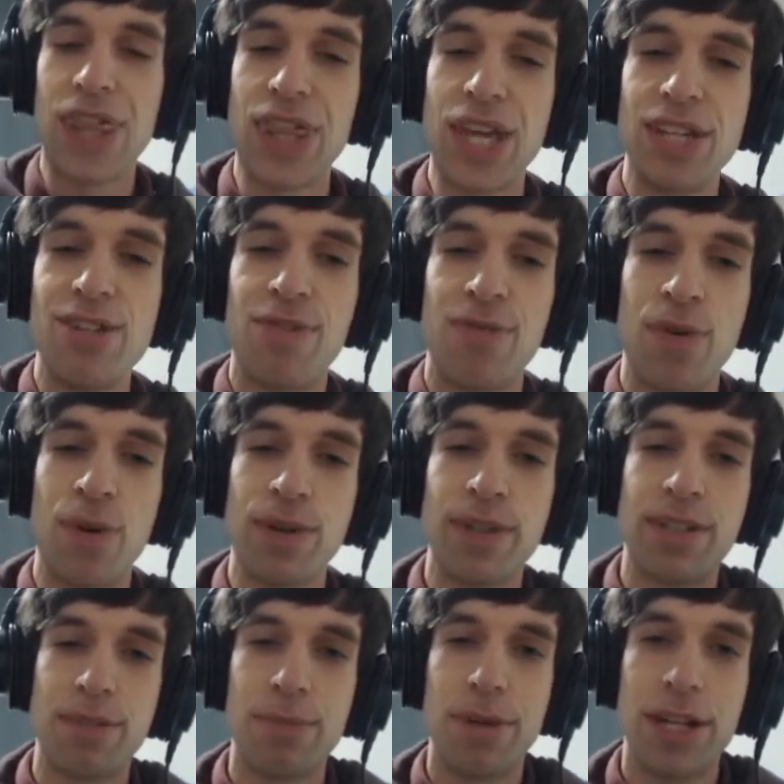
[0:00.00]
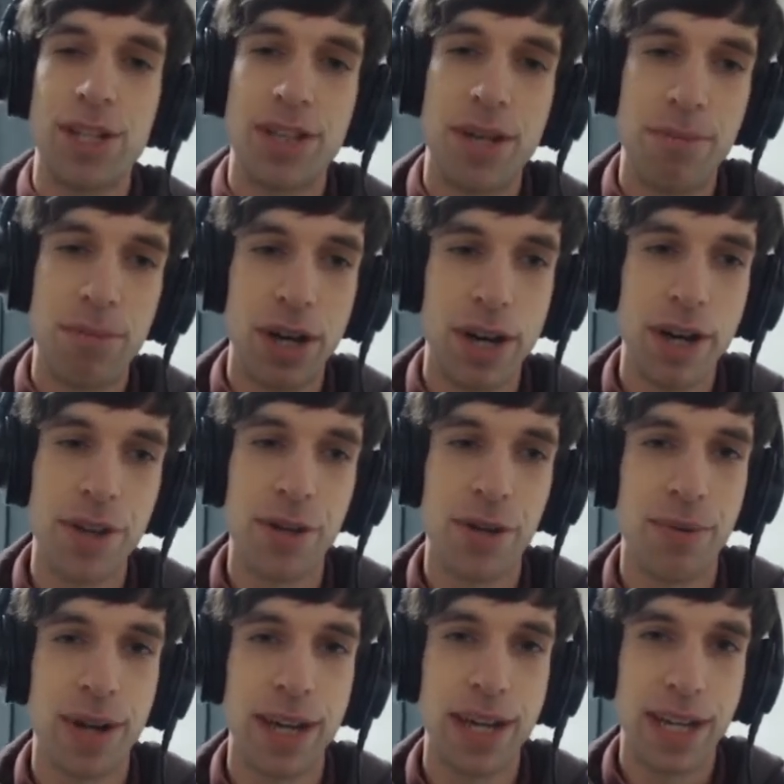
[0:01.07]
then you forward smash them the other
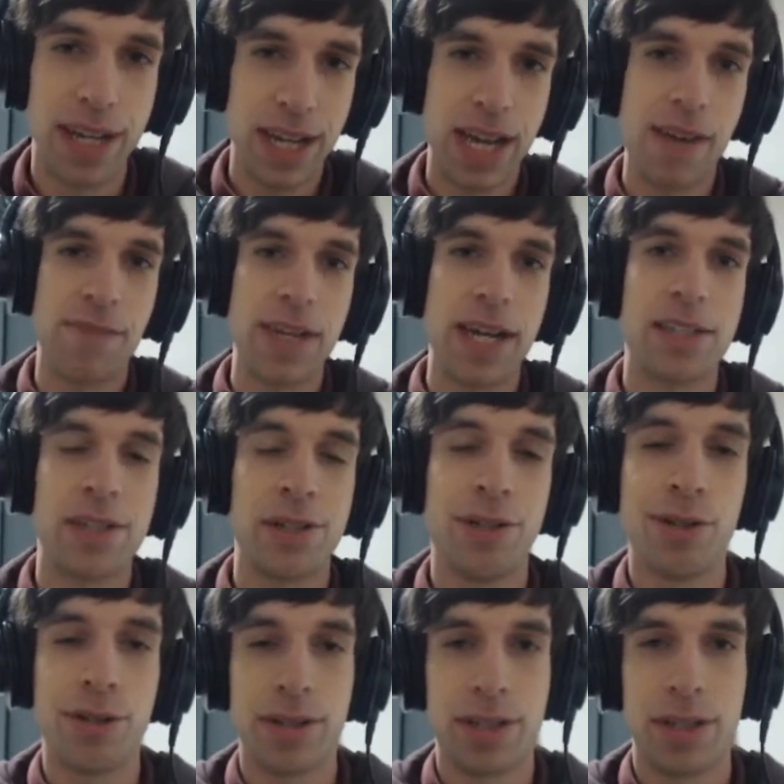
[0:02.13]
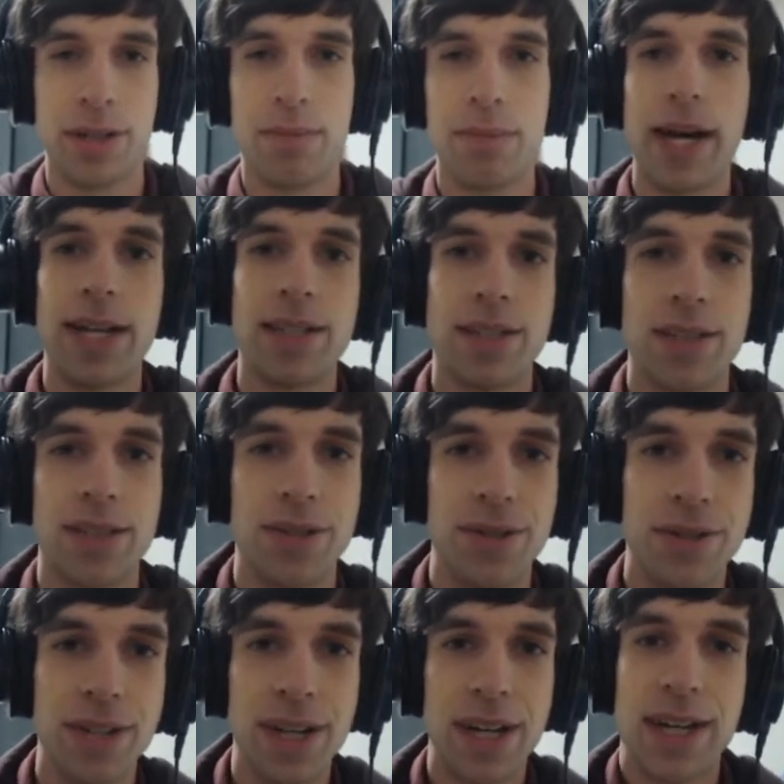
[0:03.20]
way if that's closer to the blast
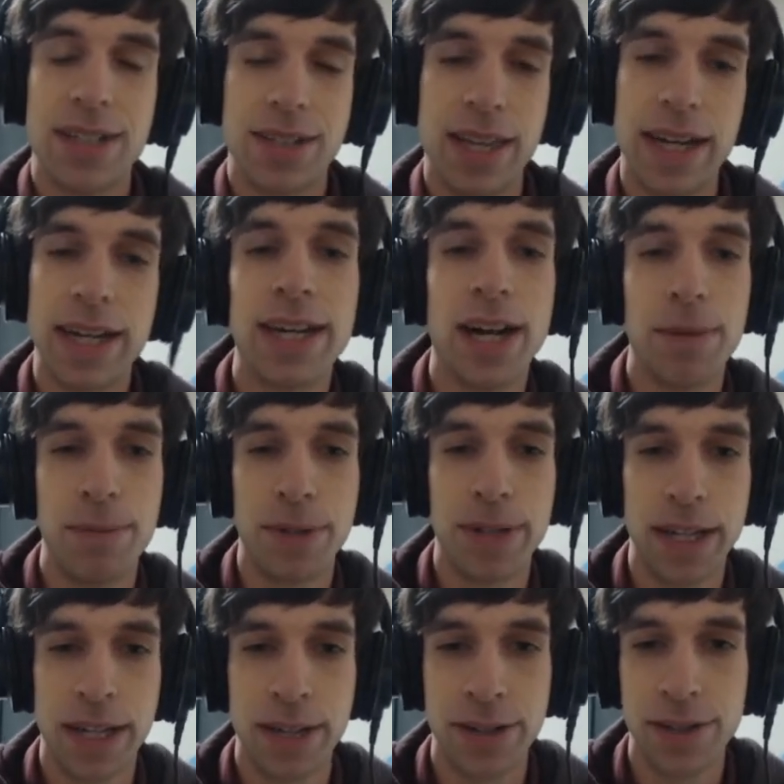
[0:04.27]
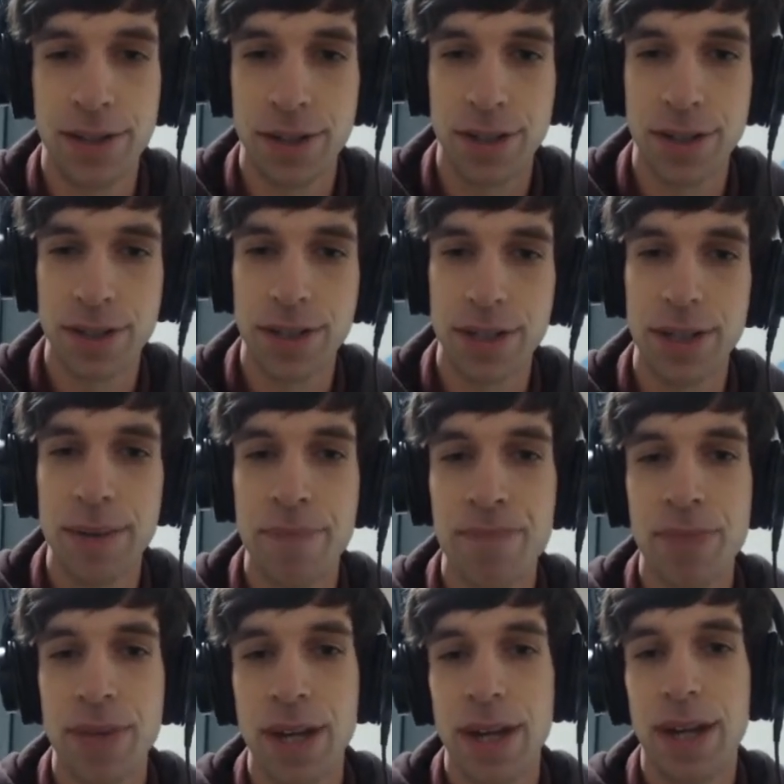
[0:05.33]
zone, so that can help you get kills earlier.
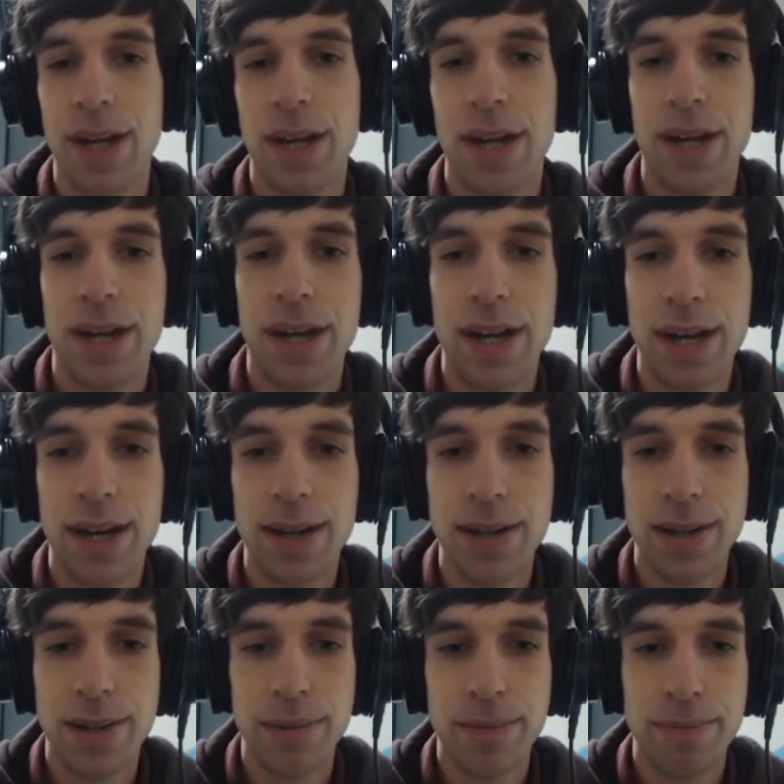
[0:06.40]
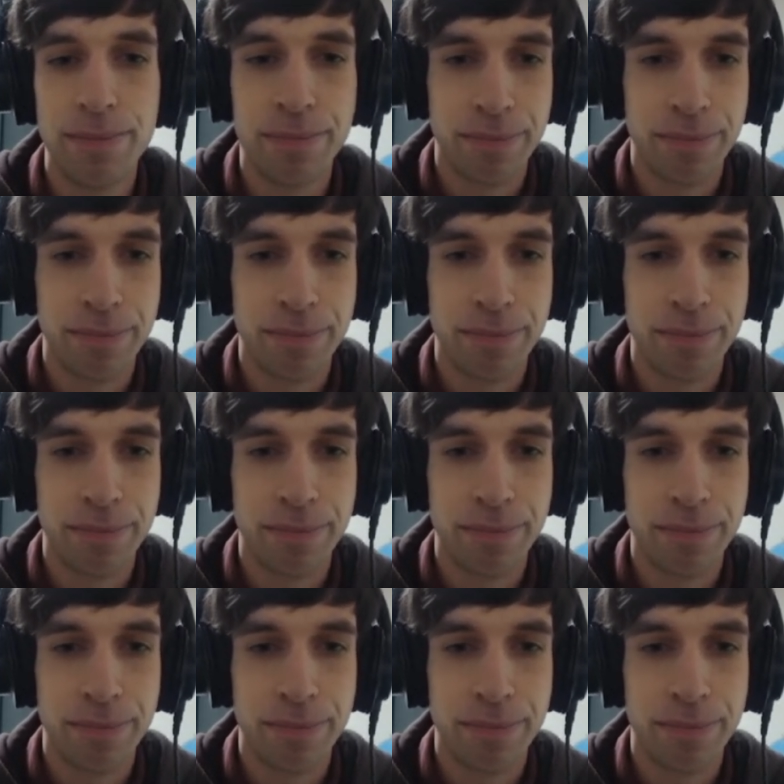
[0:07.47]
And